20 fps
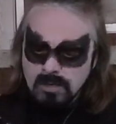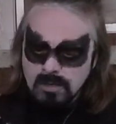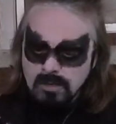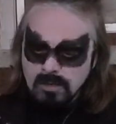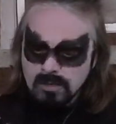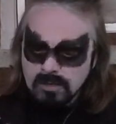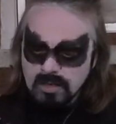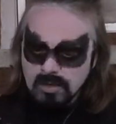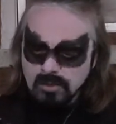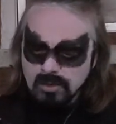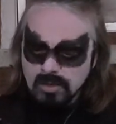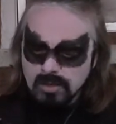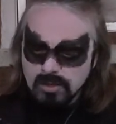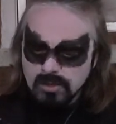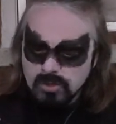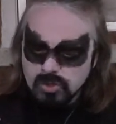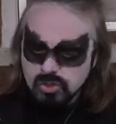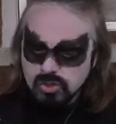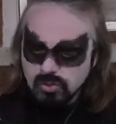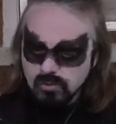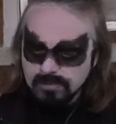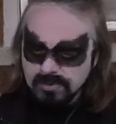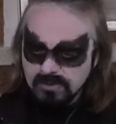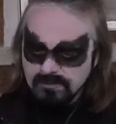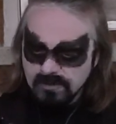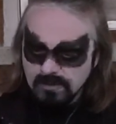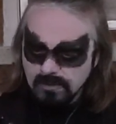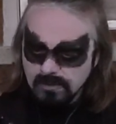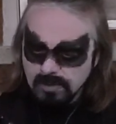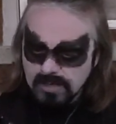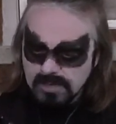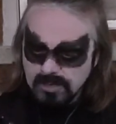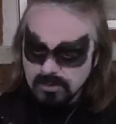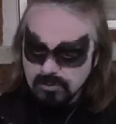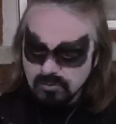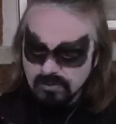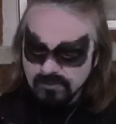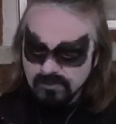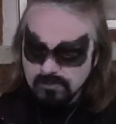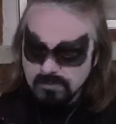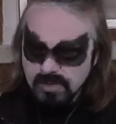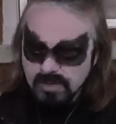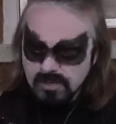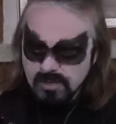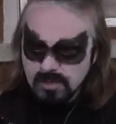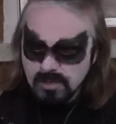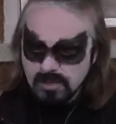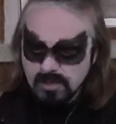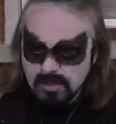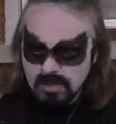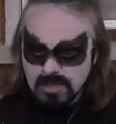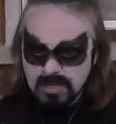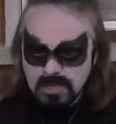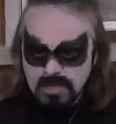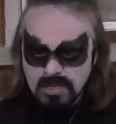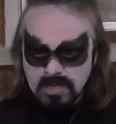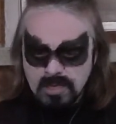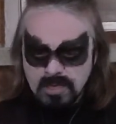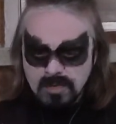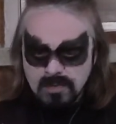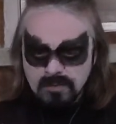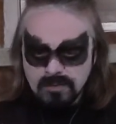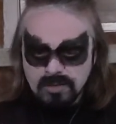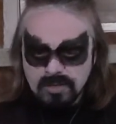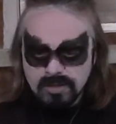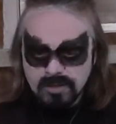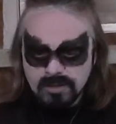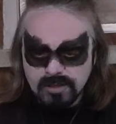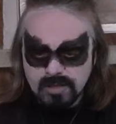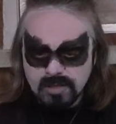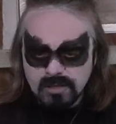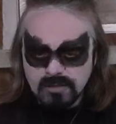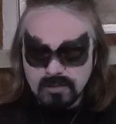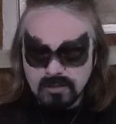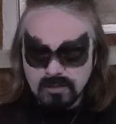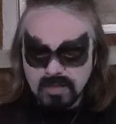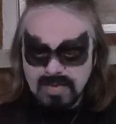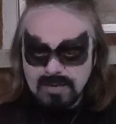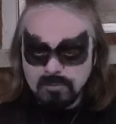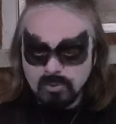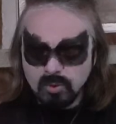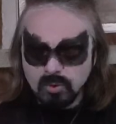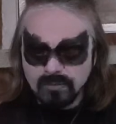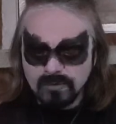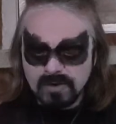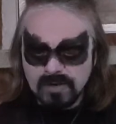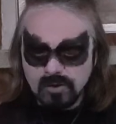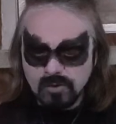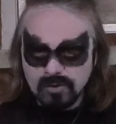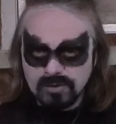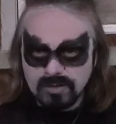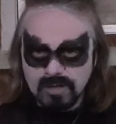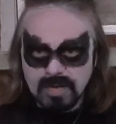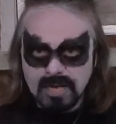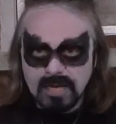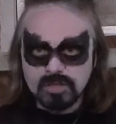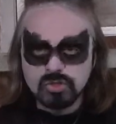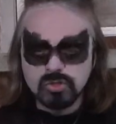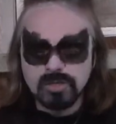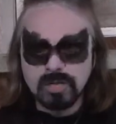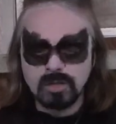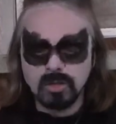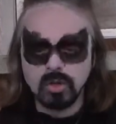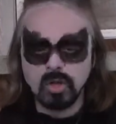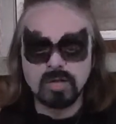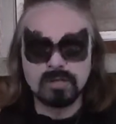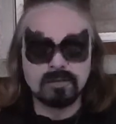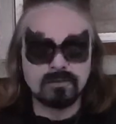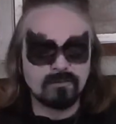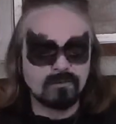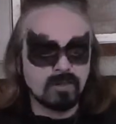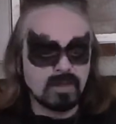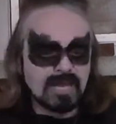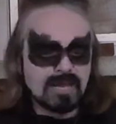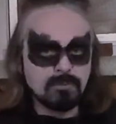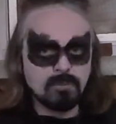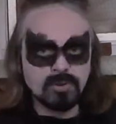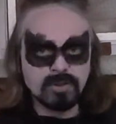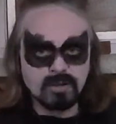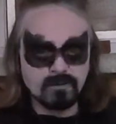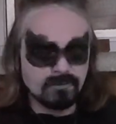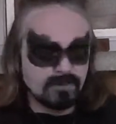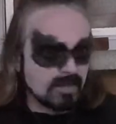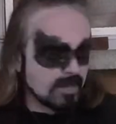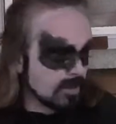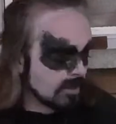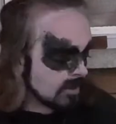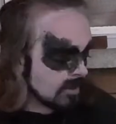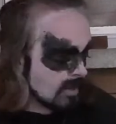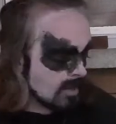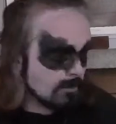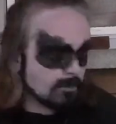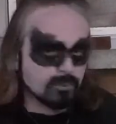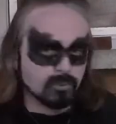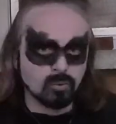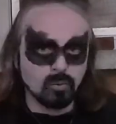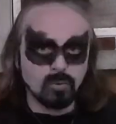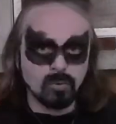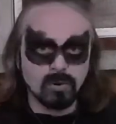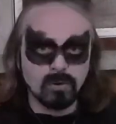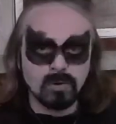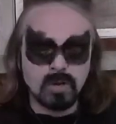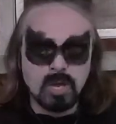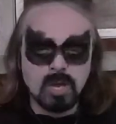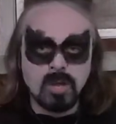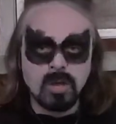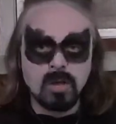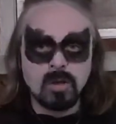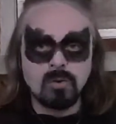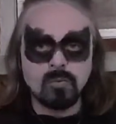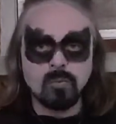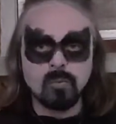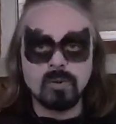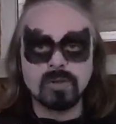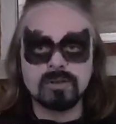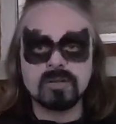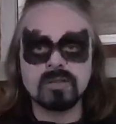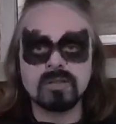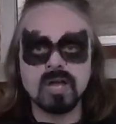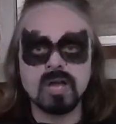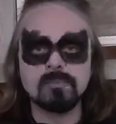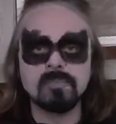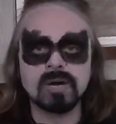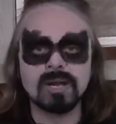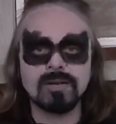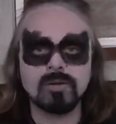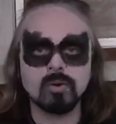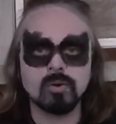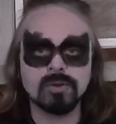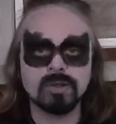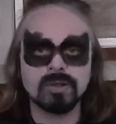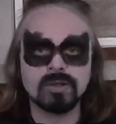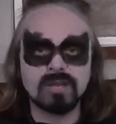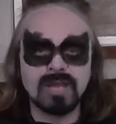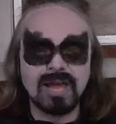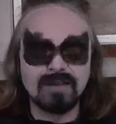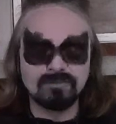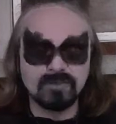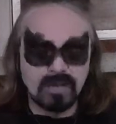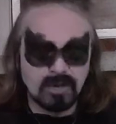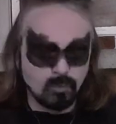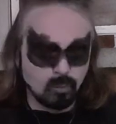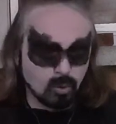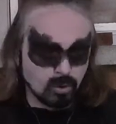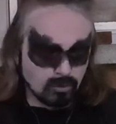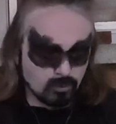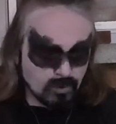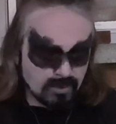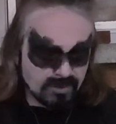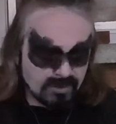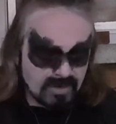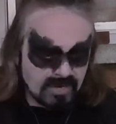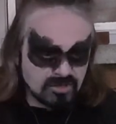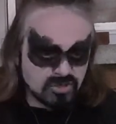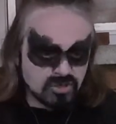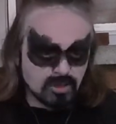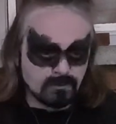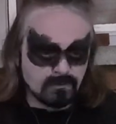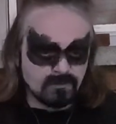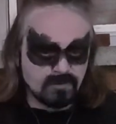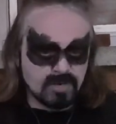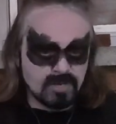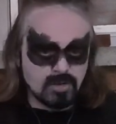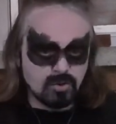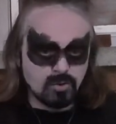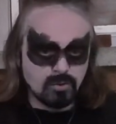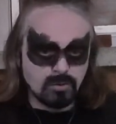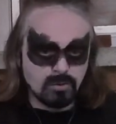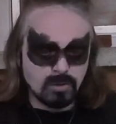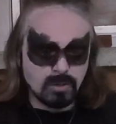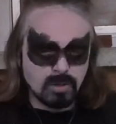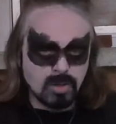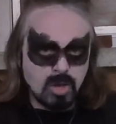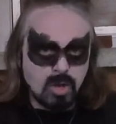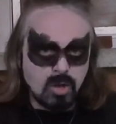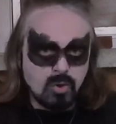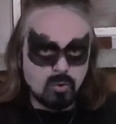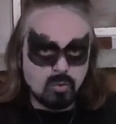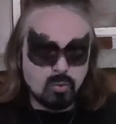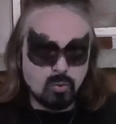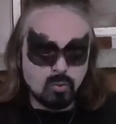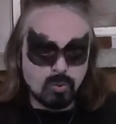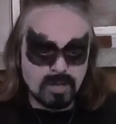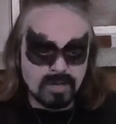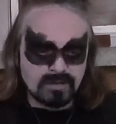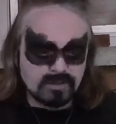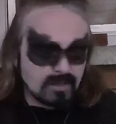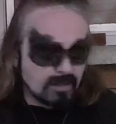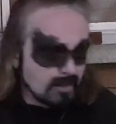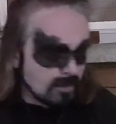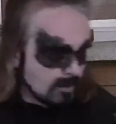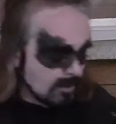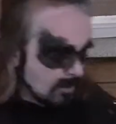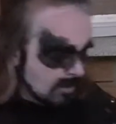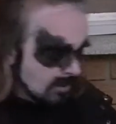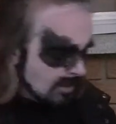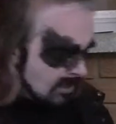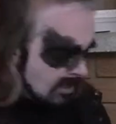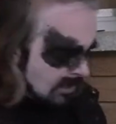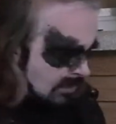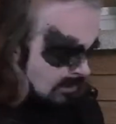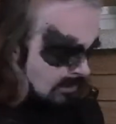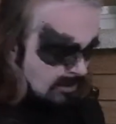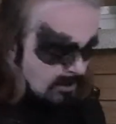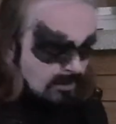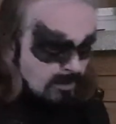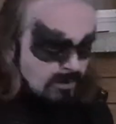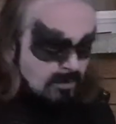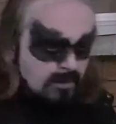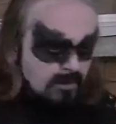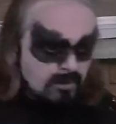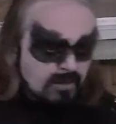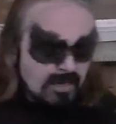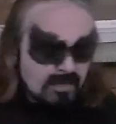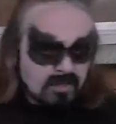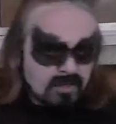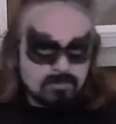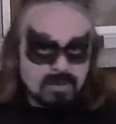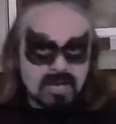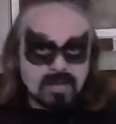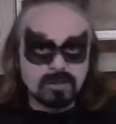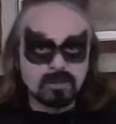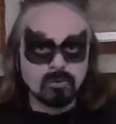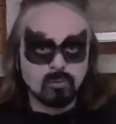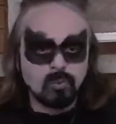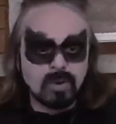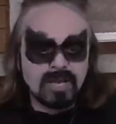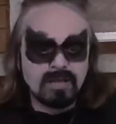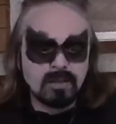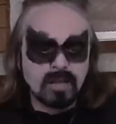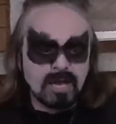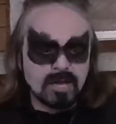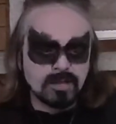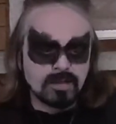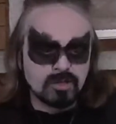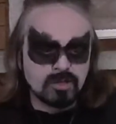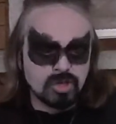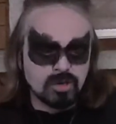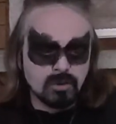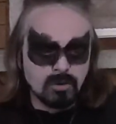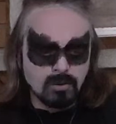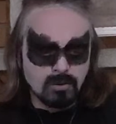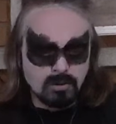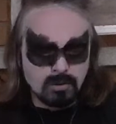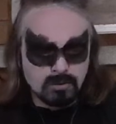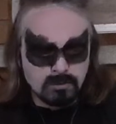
Because I'll show a bit of a history for me. This label over here, and actually a lot of the labels of this brewer, was designed by an old staff that I work with at HMV, who had sadly passed away last year.